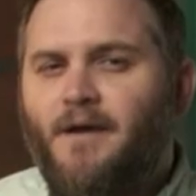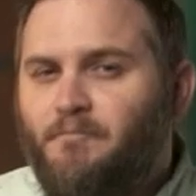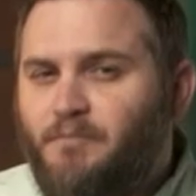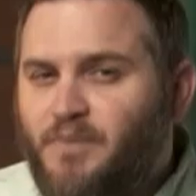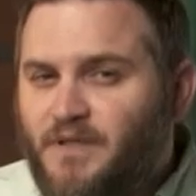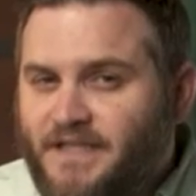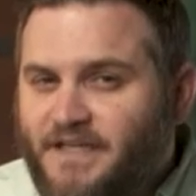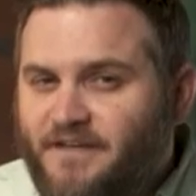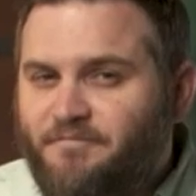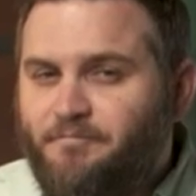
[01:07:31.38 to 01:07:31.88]

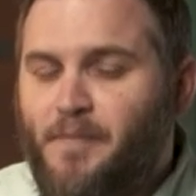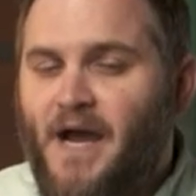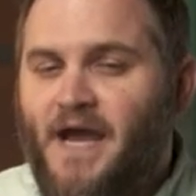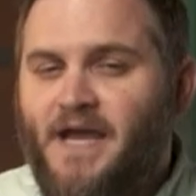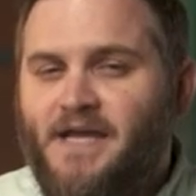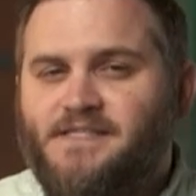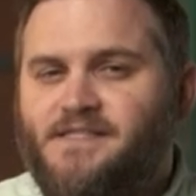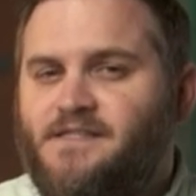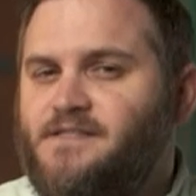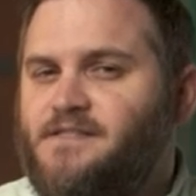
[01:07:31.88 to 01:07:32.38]
Belief
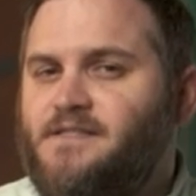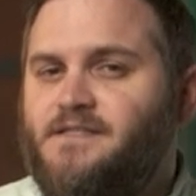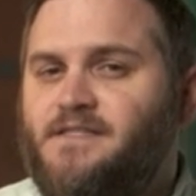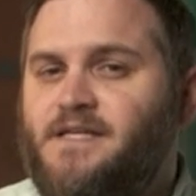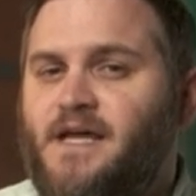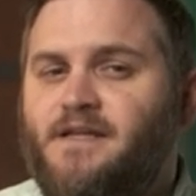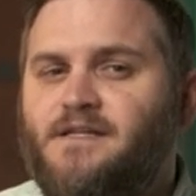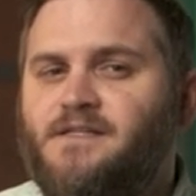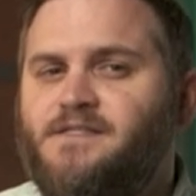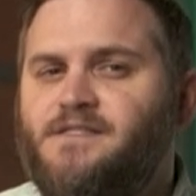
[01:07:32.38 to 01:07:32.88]
bias is the
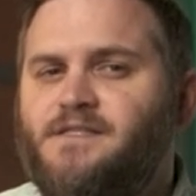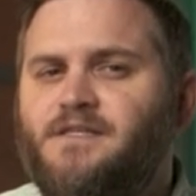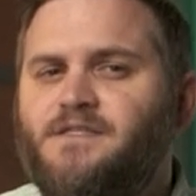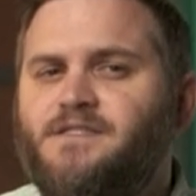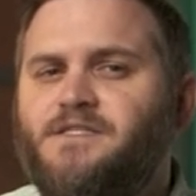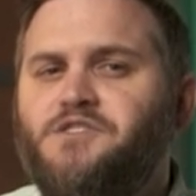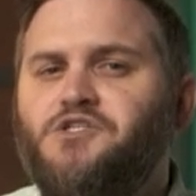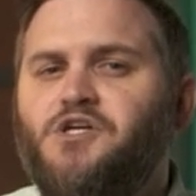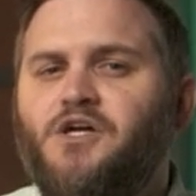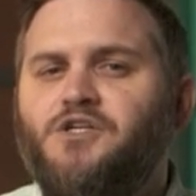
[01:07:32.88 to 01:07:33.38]
tendency
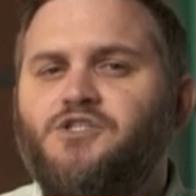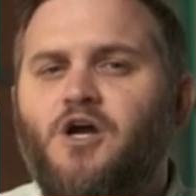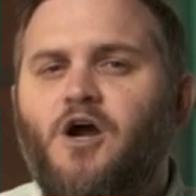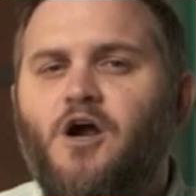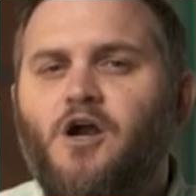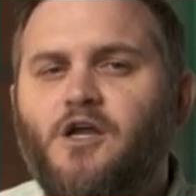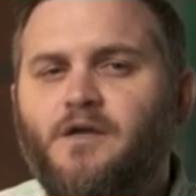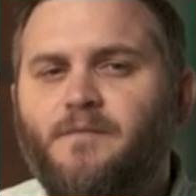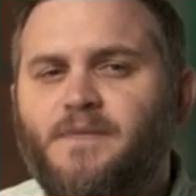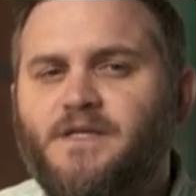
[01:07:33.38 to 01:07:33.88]
to judge
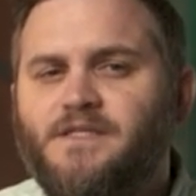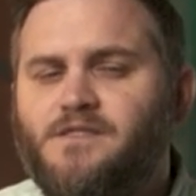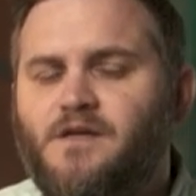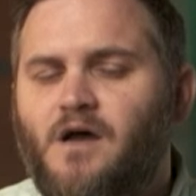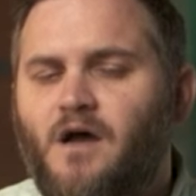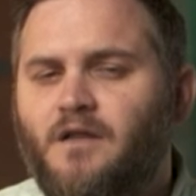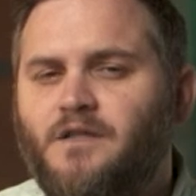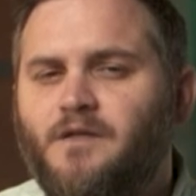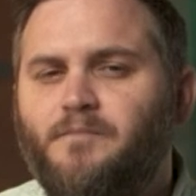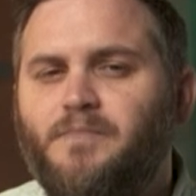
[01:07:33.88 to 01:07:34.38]
arguments
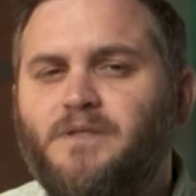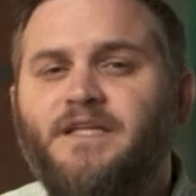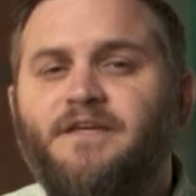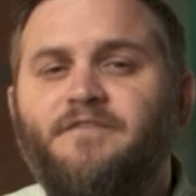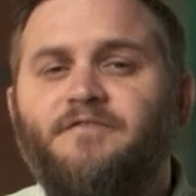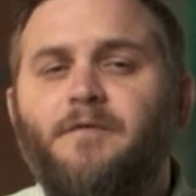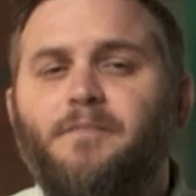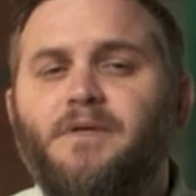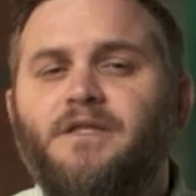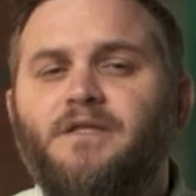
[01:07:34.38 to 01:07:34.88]
on the
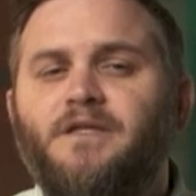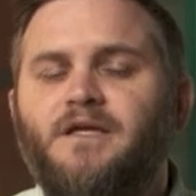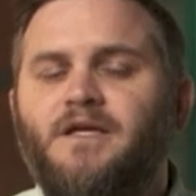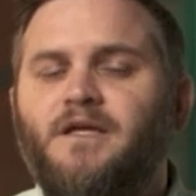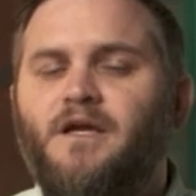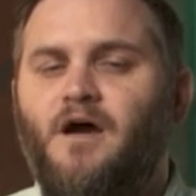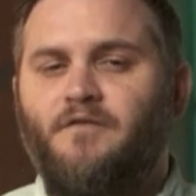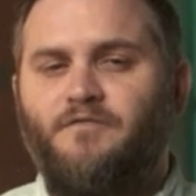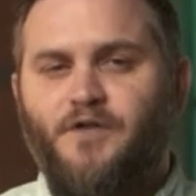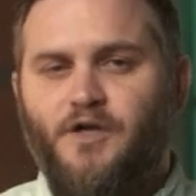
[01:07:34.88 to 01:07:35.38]
believability
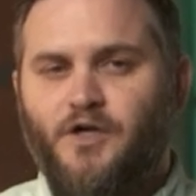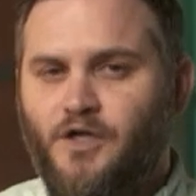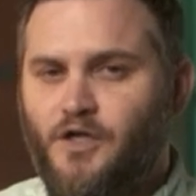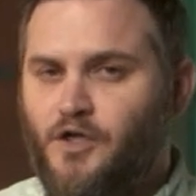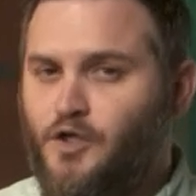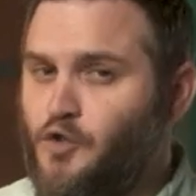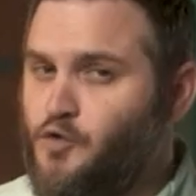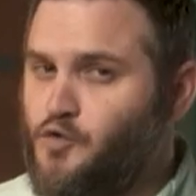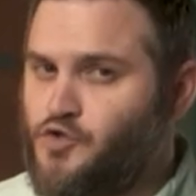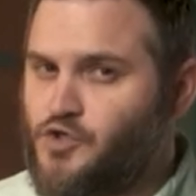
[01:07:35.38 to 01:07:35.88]
of their
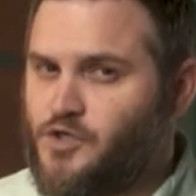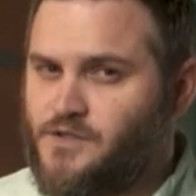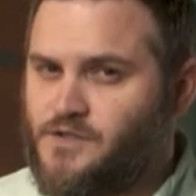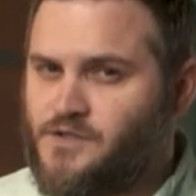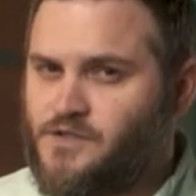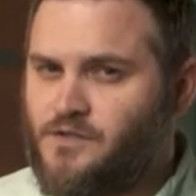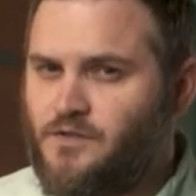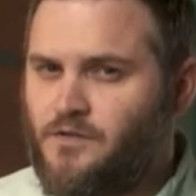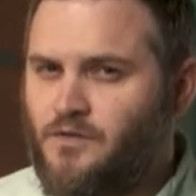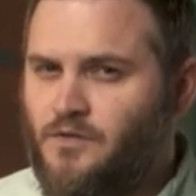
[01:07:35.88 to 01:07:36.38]

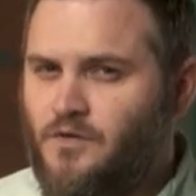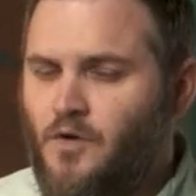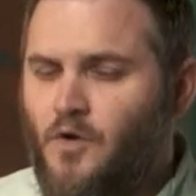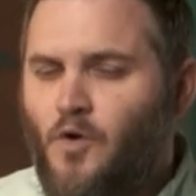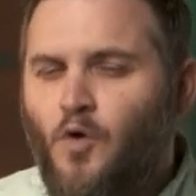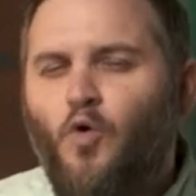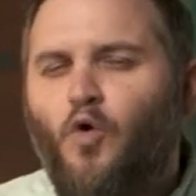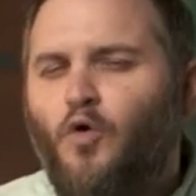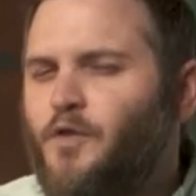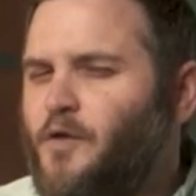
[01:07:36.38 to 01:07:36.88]
conclusions,
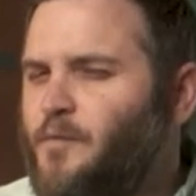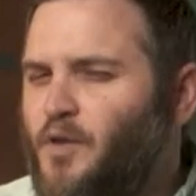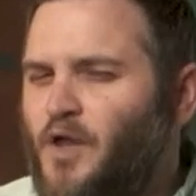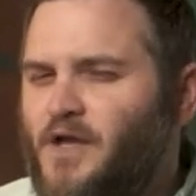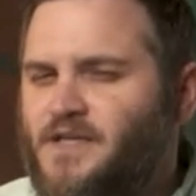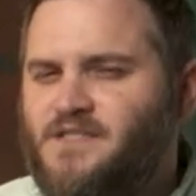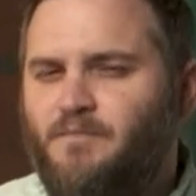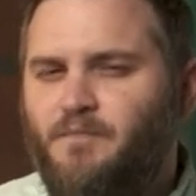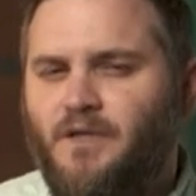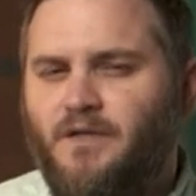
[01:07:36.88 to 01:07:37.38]
or their
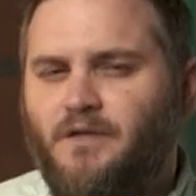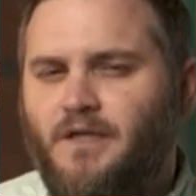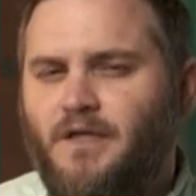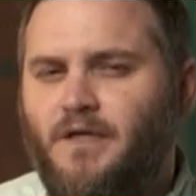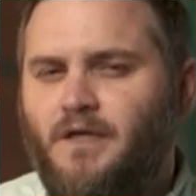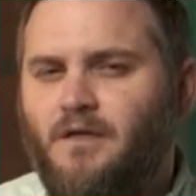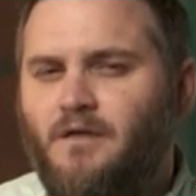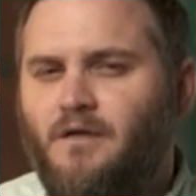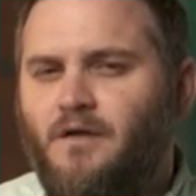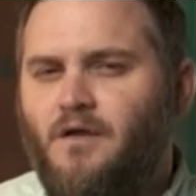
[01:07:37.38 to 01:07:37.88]

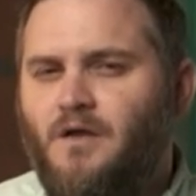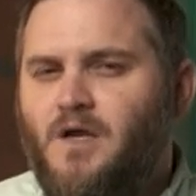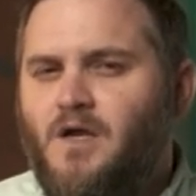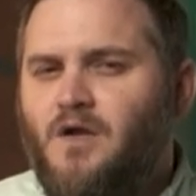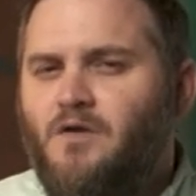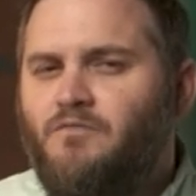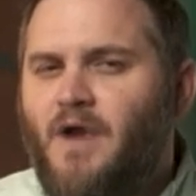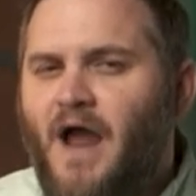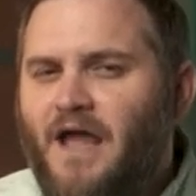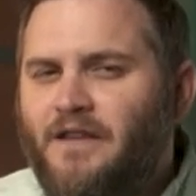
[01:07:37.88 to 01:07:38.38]
plausibility,
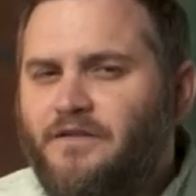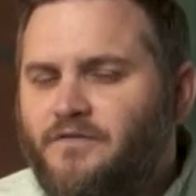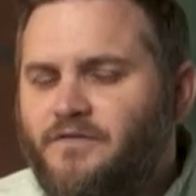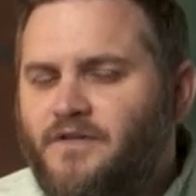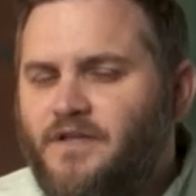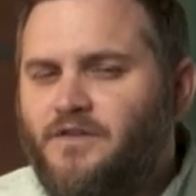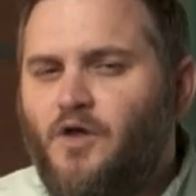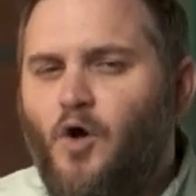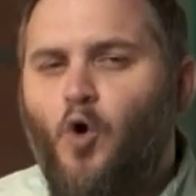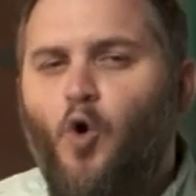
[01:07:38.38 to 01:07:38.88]
rather
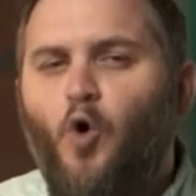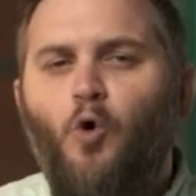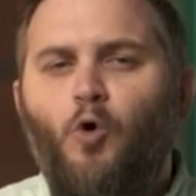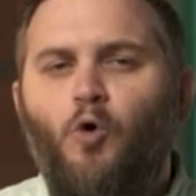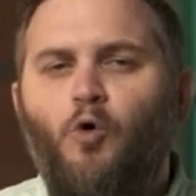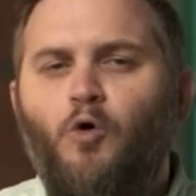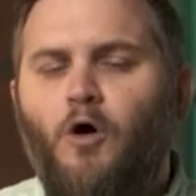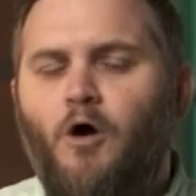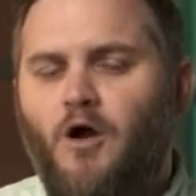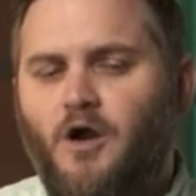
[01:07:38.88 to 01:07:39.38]
than the
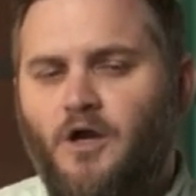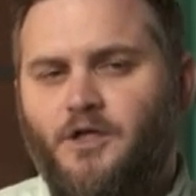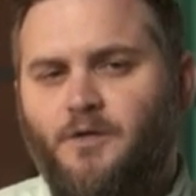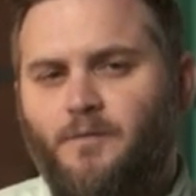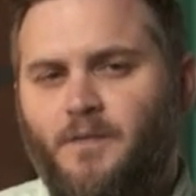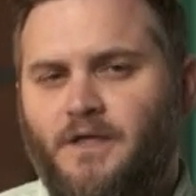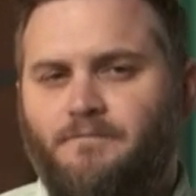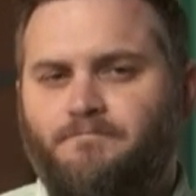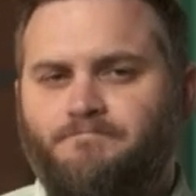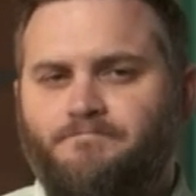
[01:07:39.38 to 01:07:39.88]
whole
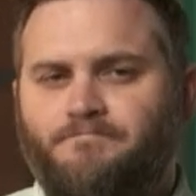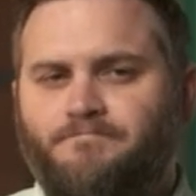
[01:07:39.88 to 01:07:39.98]
argument.